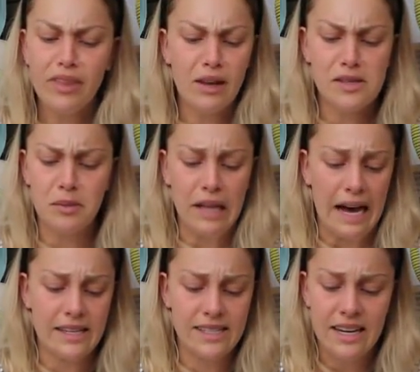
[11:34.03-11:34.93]
It's a
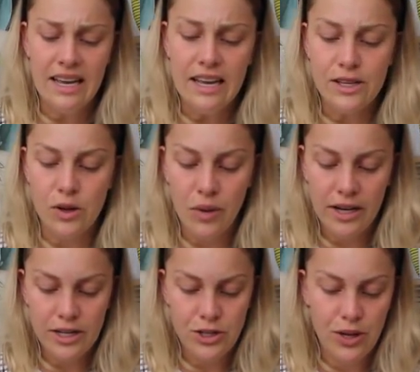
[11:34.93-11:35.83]
blast. So I
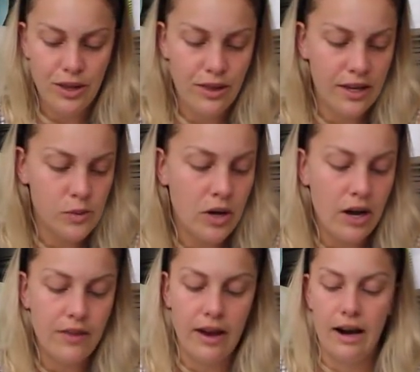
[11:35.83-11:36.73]
wanted to show you the things we
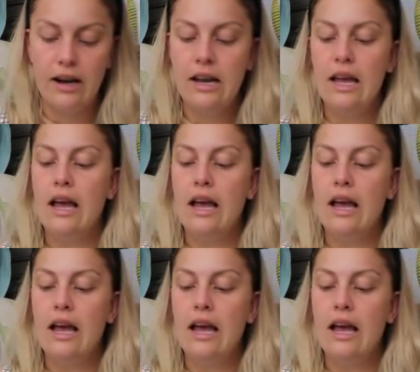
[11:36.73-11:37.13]
got there.